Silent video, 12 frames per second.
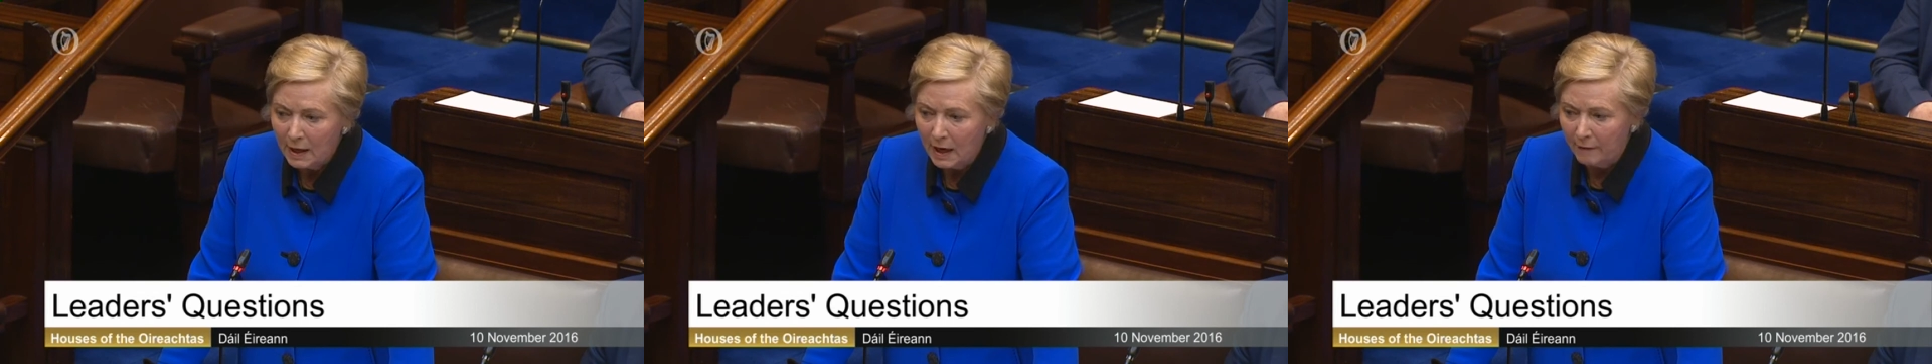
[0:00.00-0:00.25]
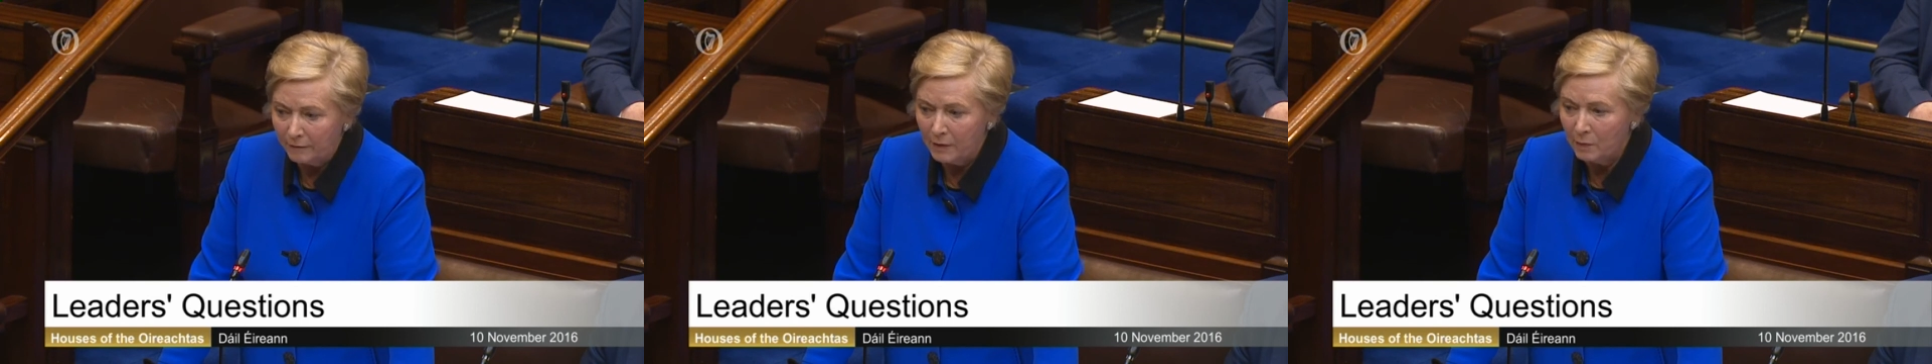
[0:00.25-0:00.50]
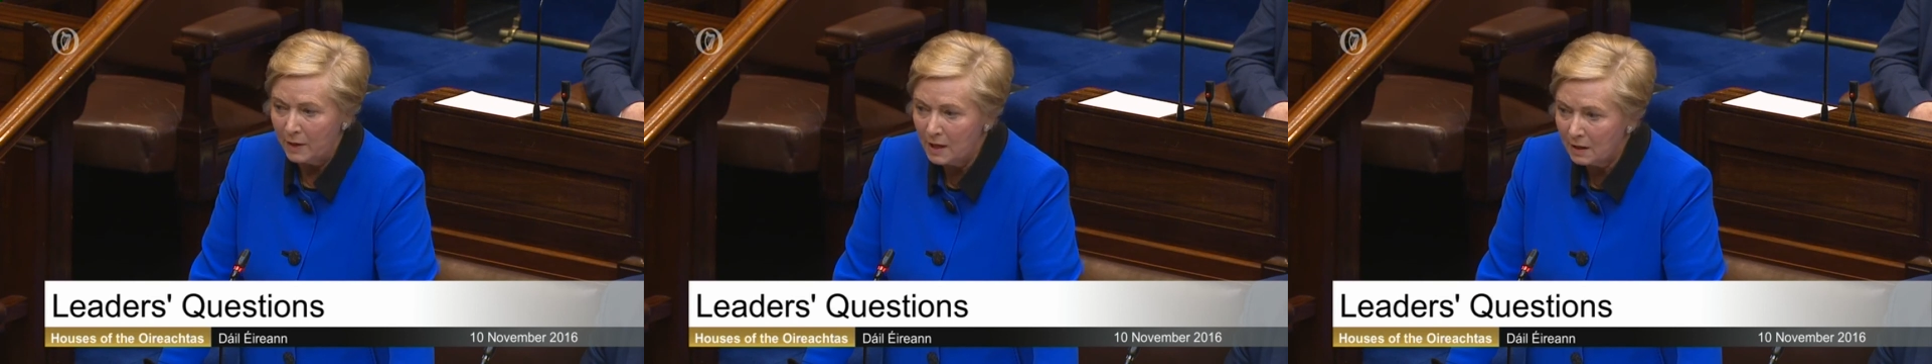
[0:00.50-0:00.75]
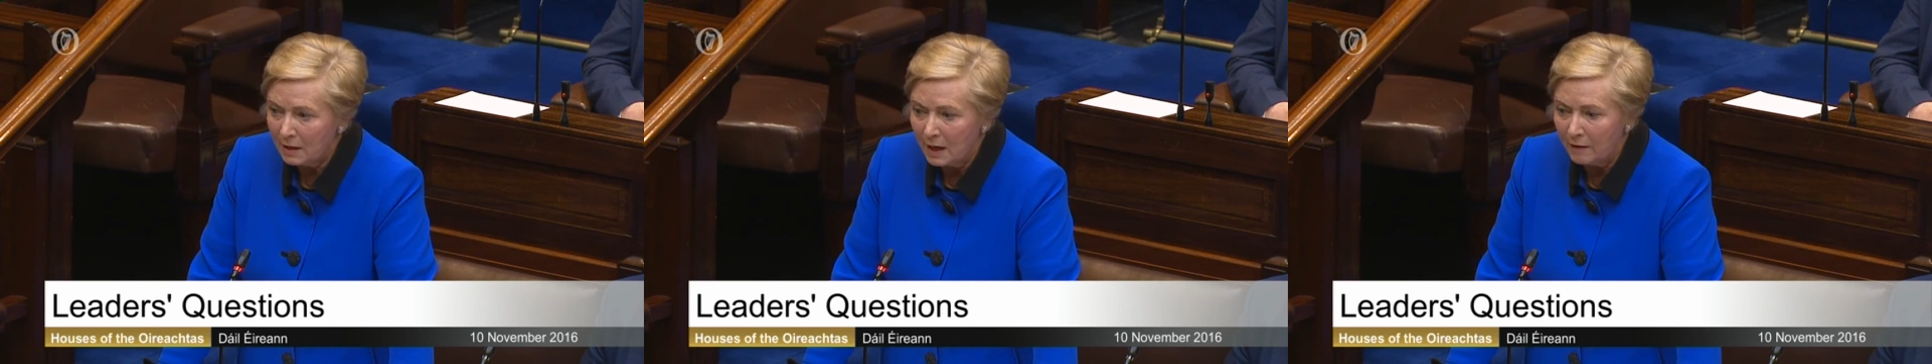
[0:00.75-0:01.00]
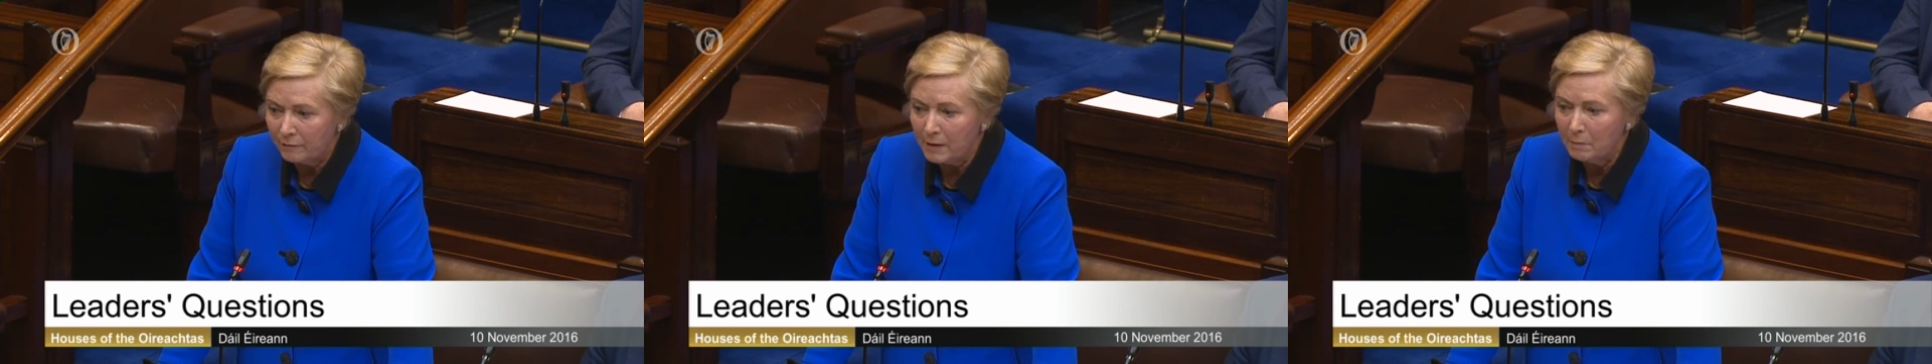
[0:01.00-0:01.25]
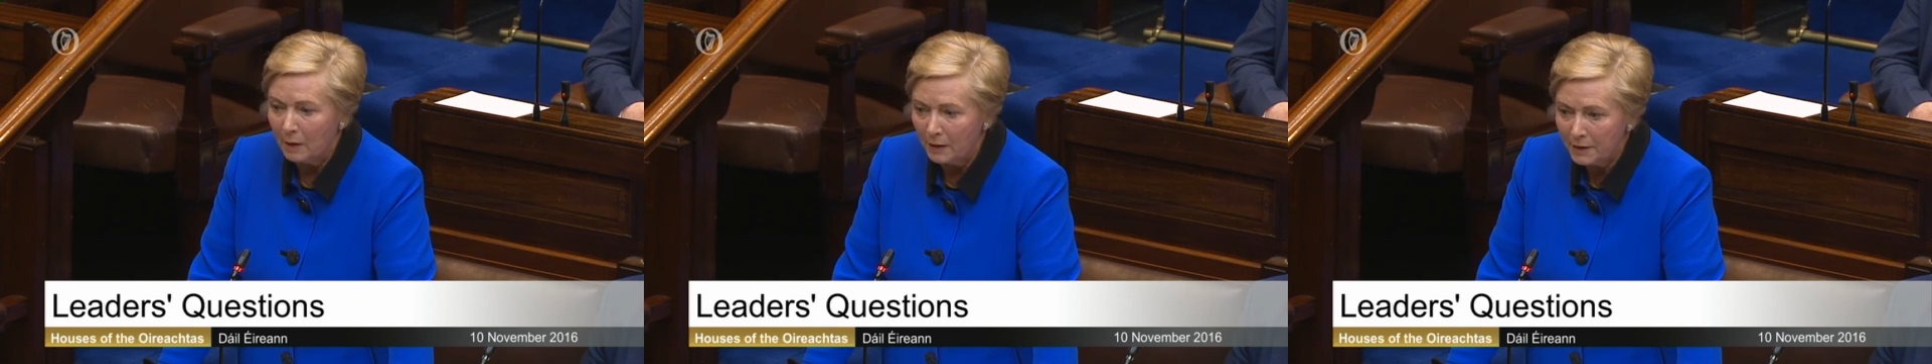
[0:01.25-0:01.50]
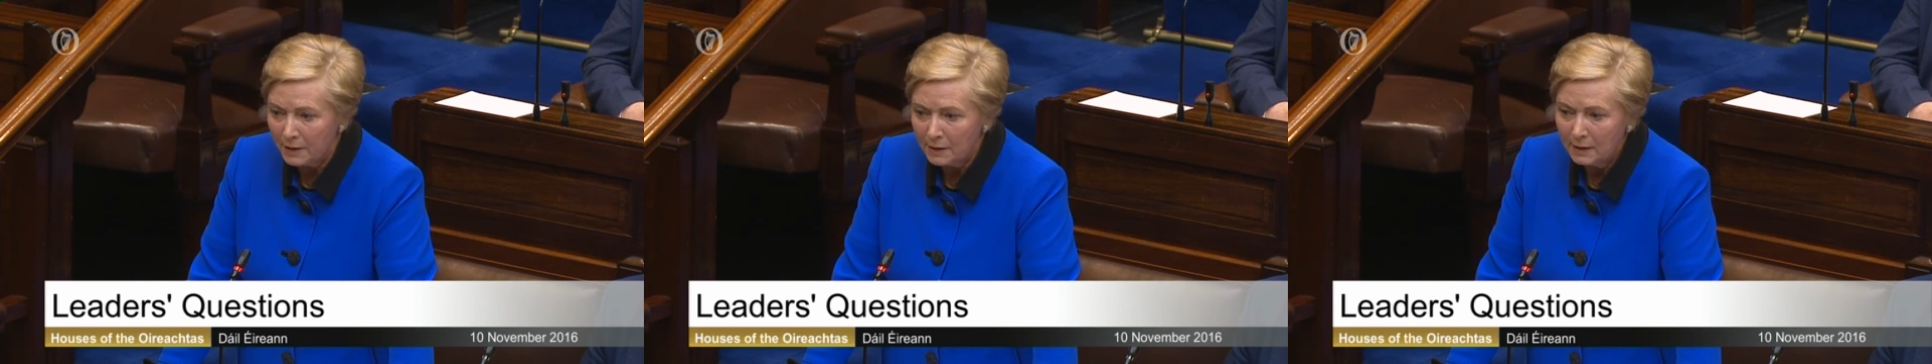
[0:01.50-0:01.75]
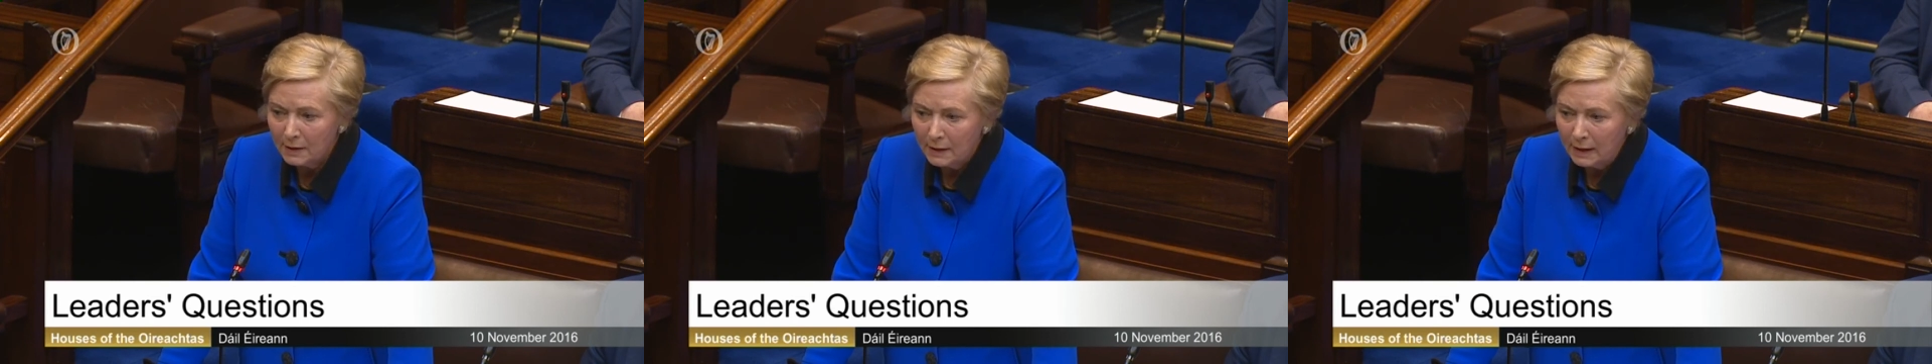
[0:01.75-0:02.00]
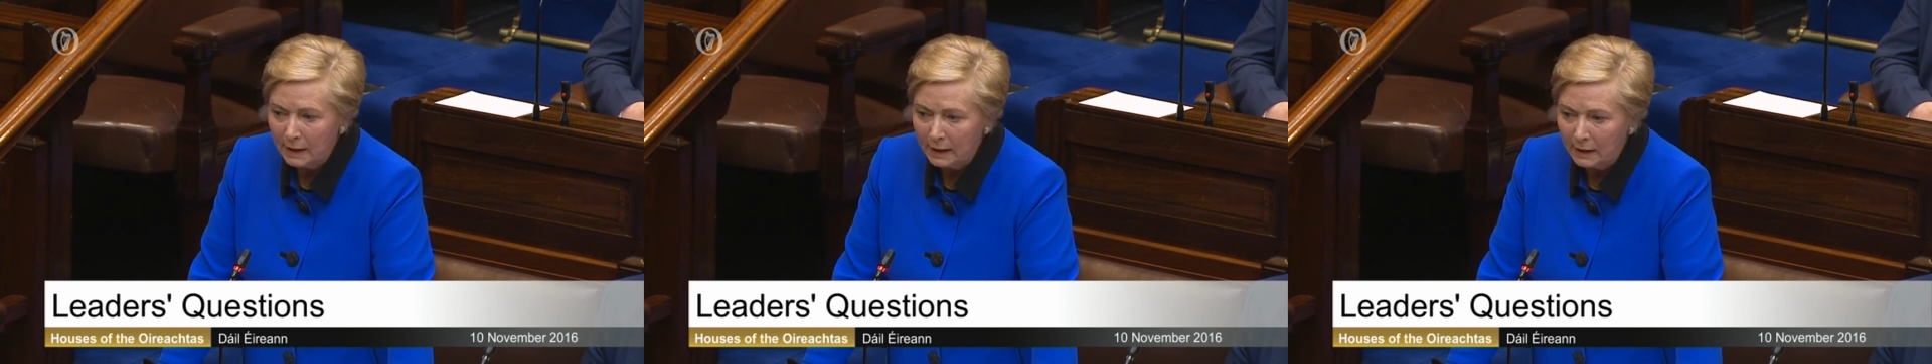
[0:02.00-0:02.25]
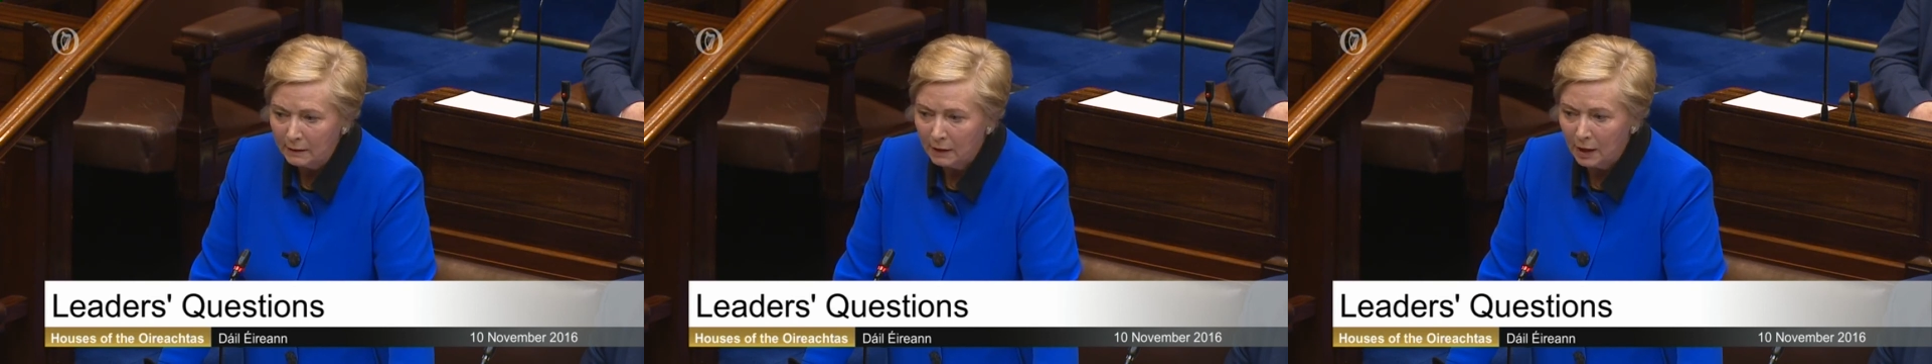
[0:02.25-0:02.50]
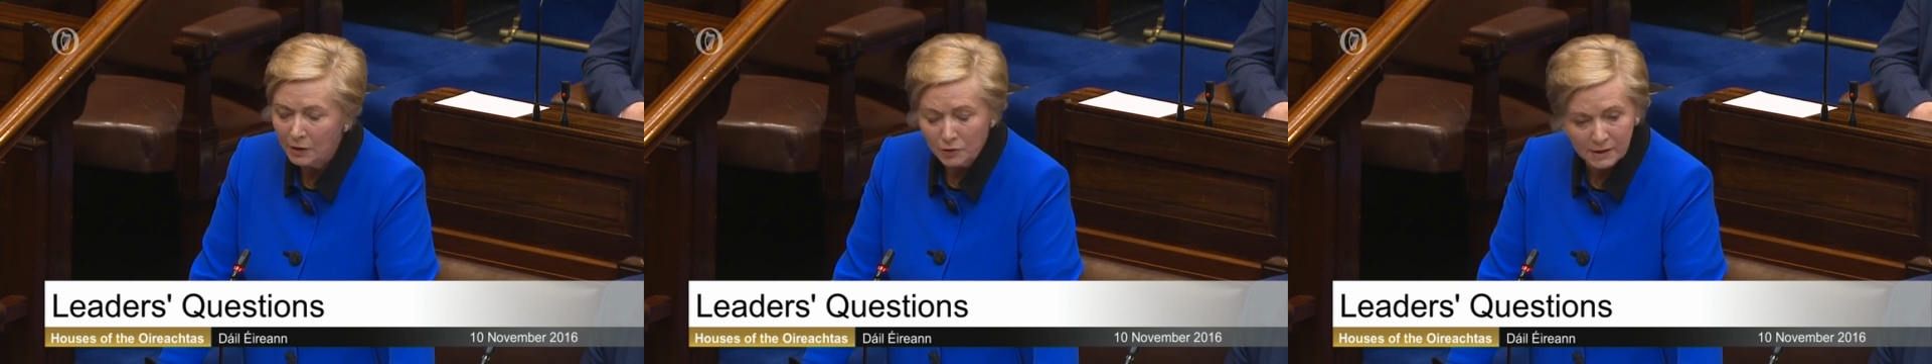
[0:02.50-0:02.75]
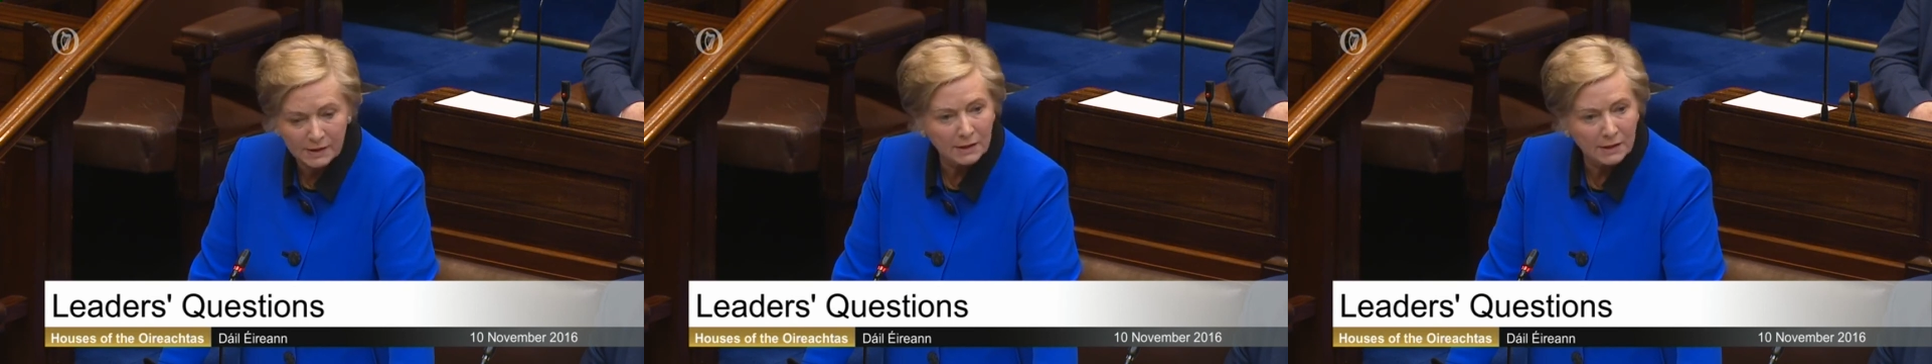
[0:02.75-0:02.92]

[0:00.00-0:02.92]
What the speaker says: Every week, every month, hundreds